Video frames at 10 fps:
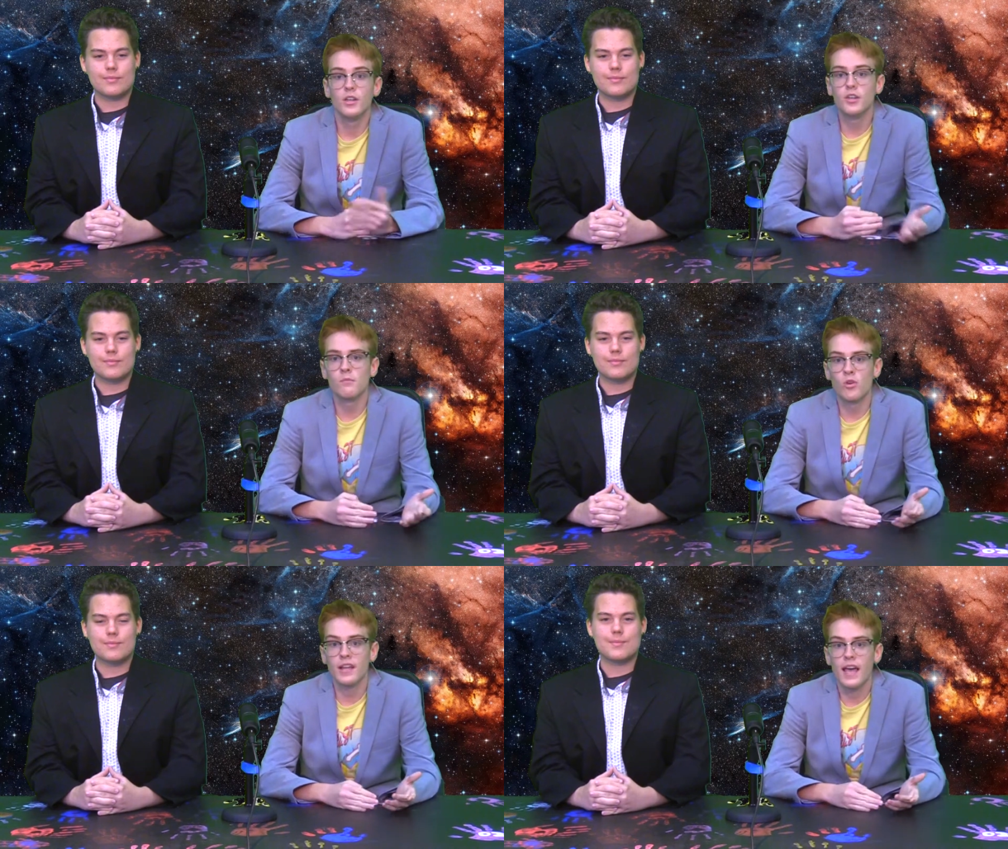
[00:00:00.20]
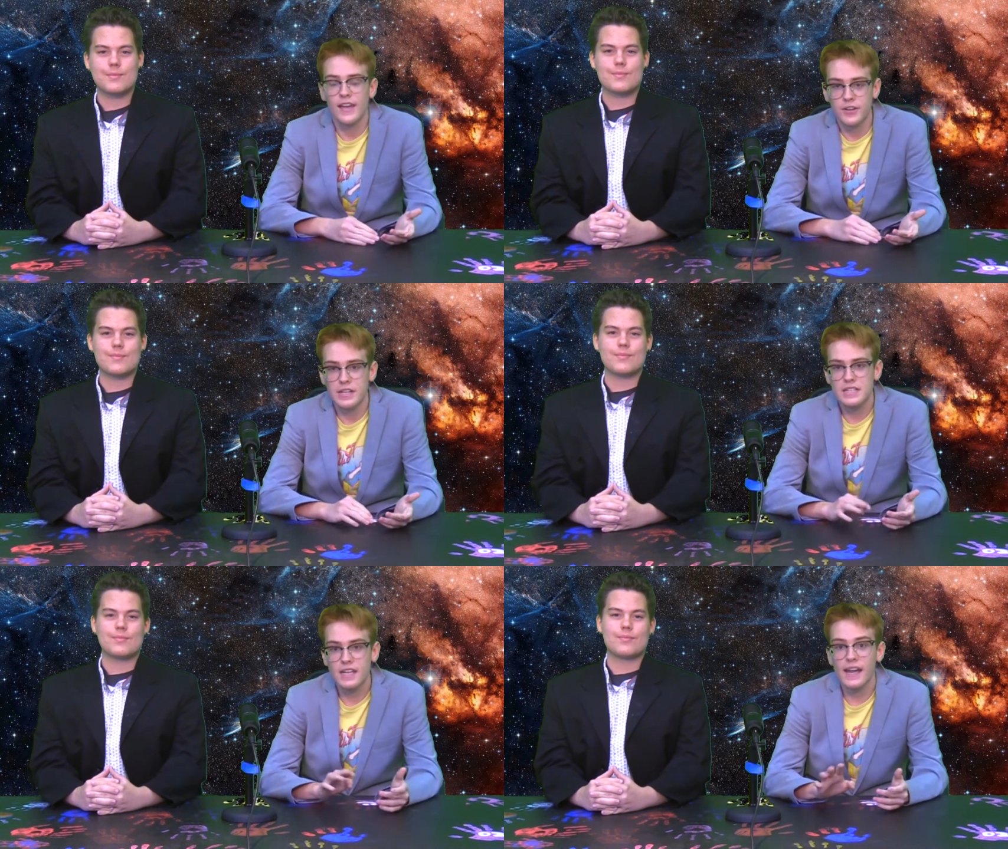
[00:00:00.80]
Speaker 1: Good morning,
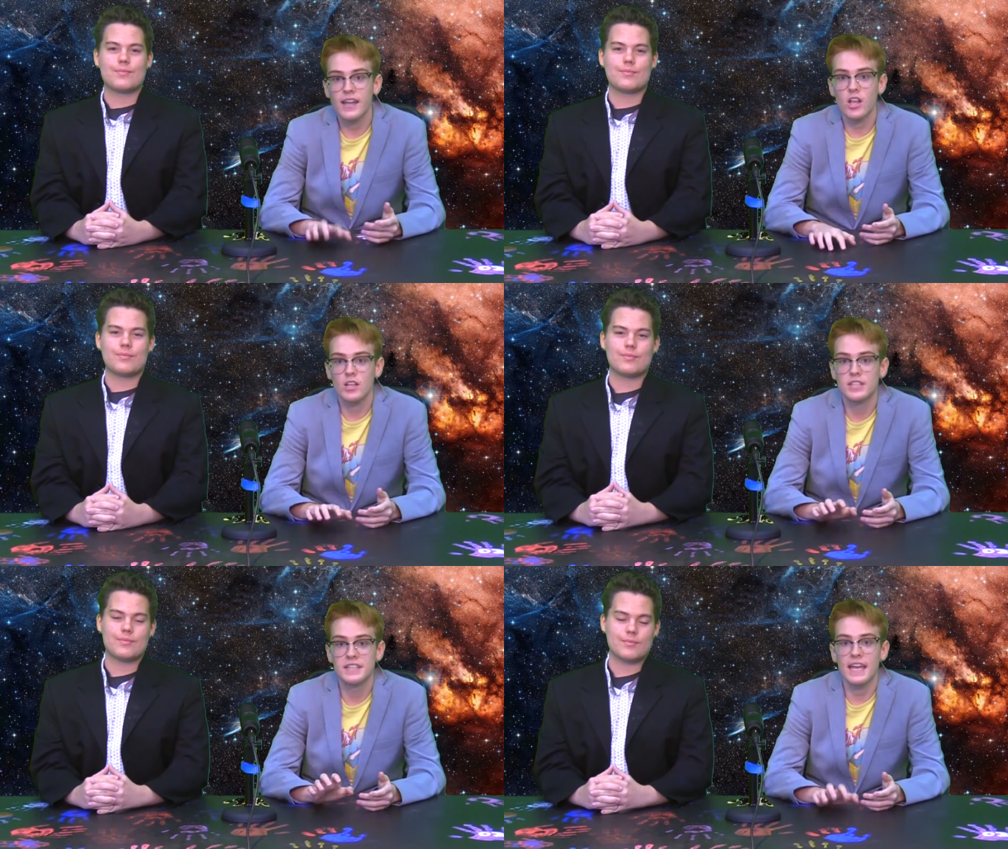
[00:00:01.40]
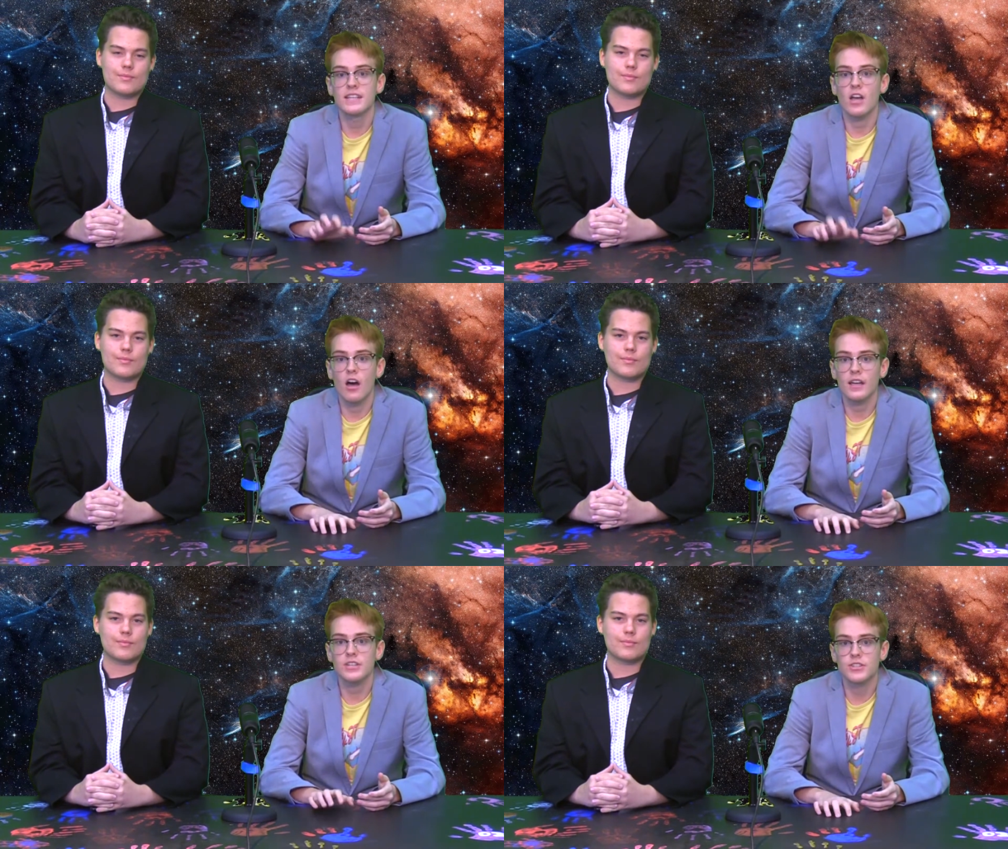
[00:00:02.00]
Coyotes. Today, today is
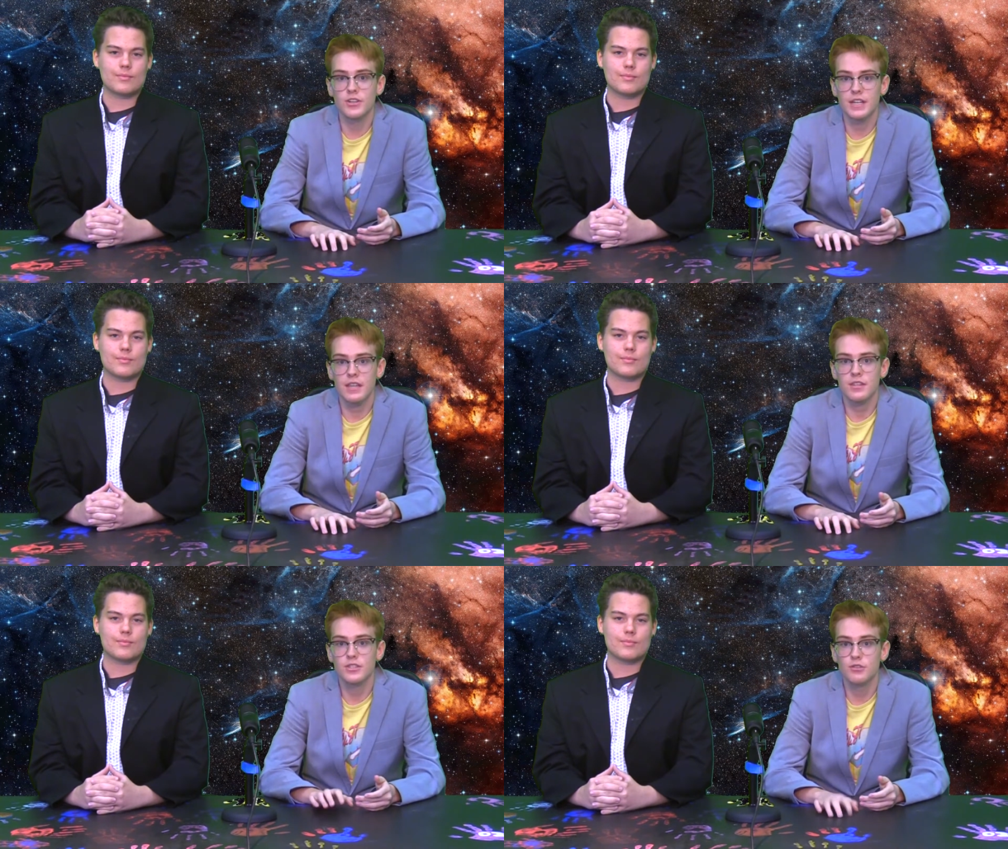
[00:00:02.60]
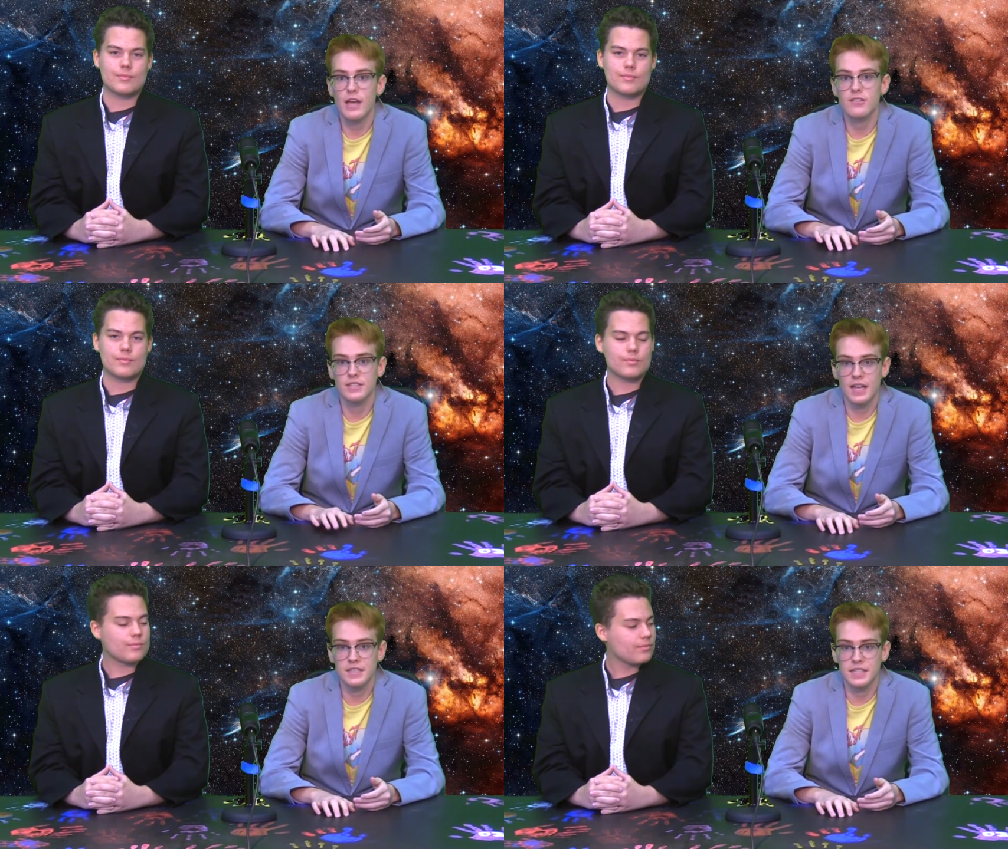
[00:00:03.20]
August 30th,
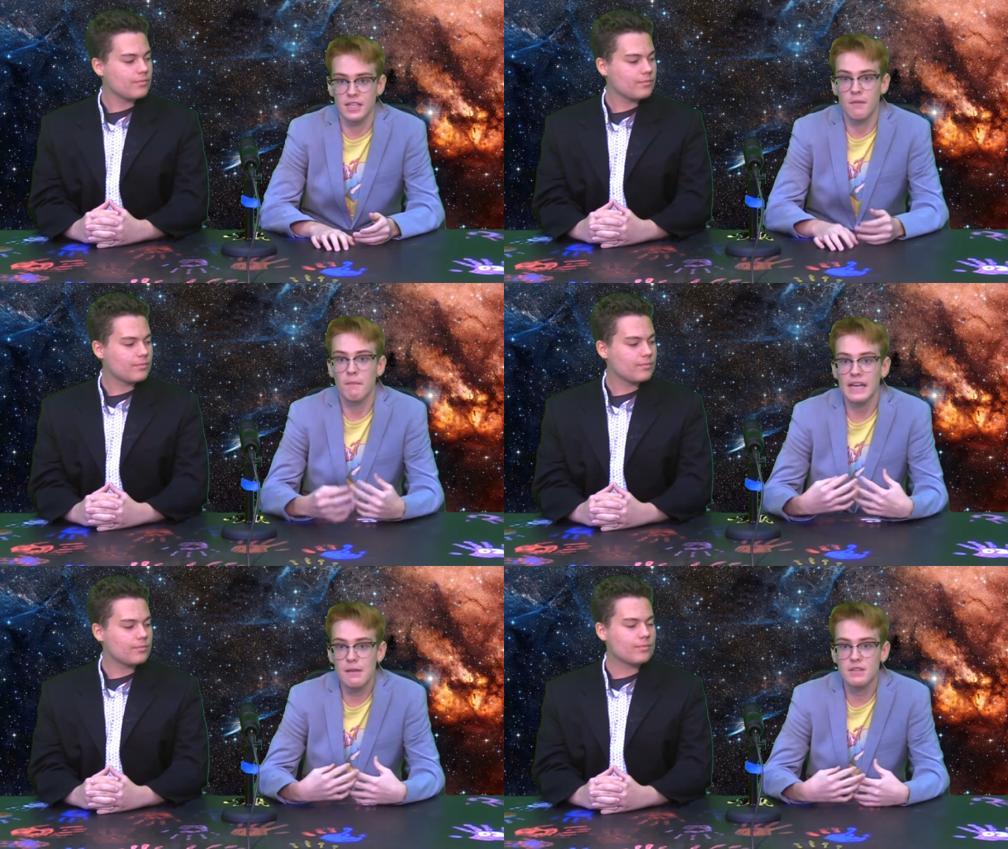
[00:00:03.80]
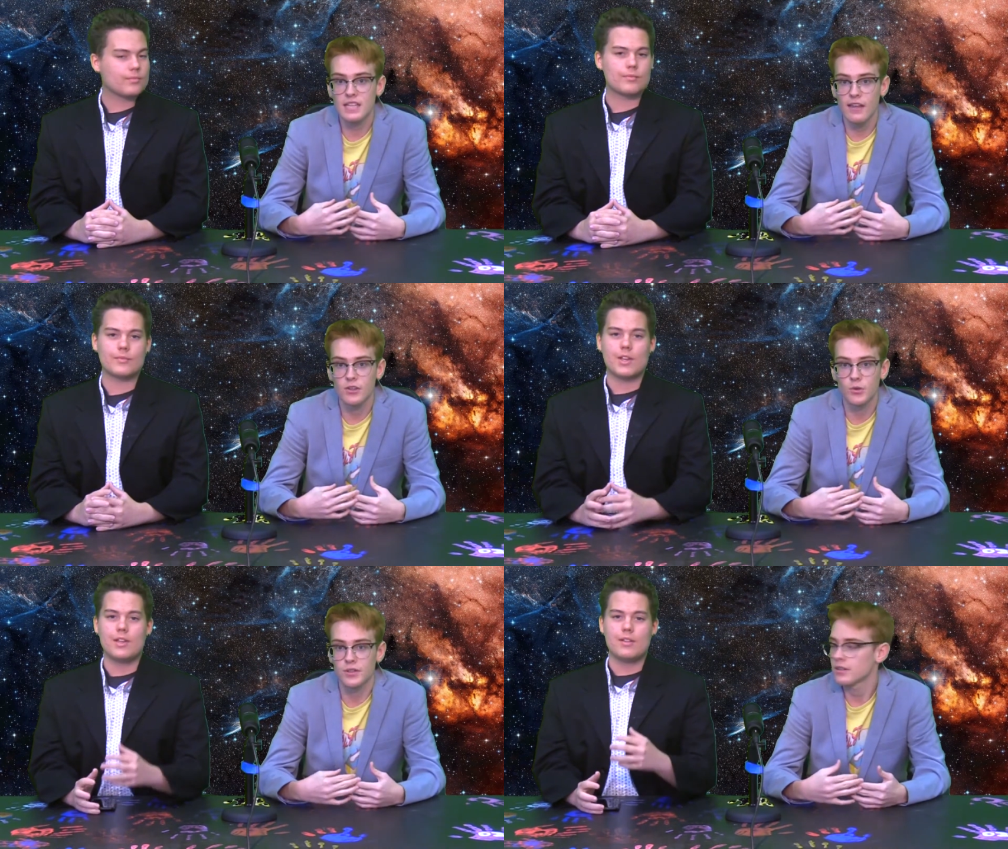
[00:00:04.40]
2019. My name is Tyler
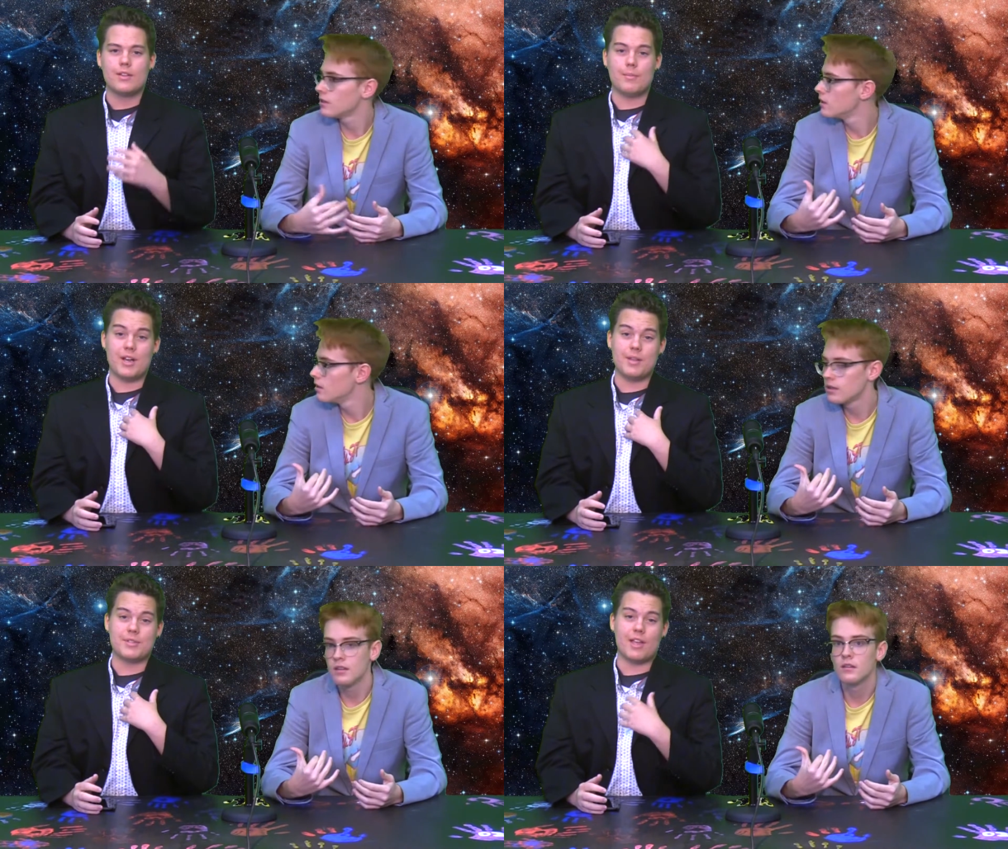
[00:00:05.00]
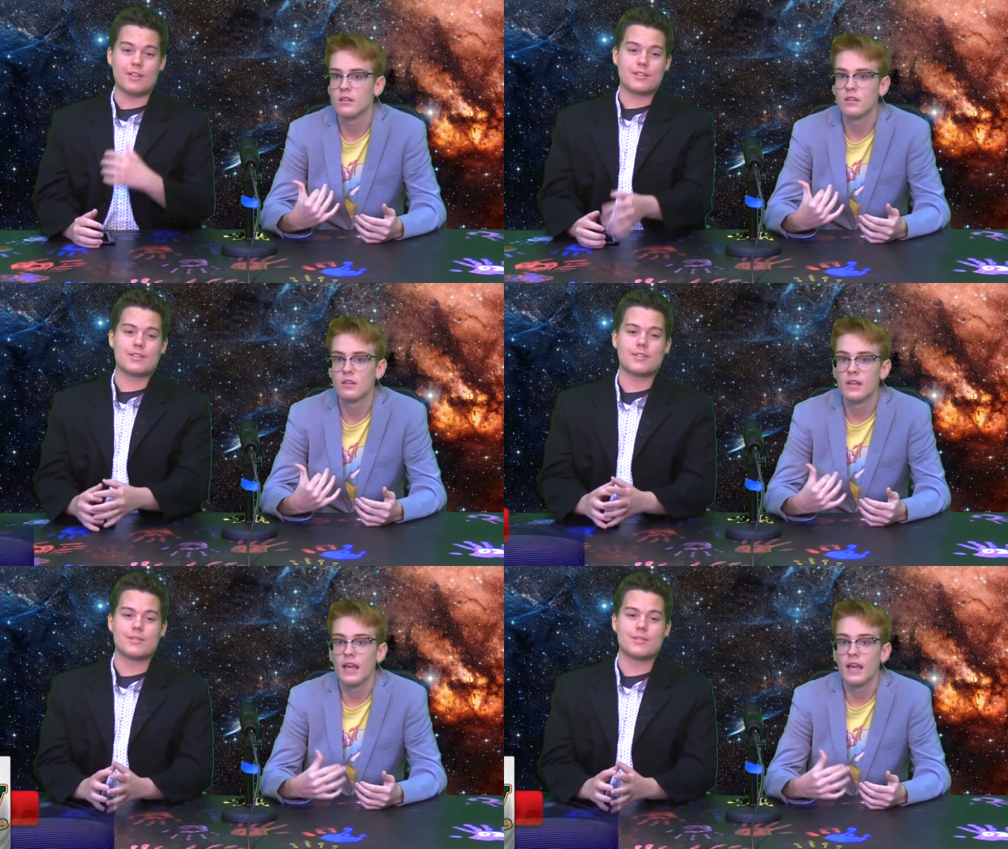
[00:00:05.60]
Norton. And my name is Alex.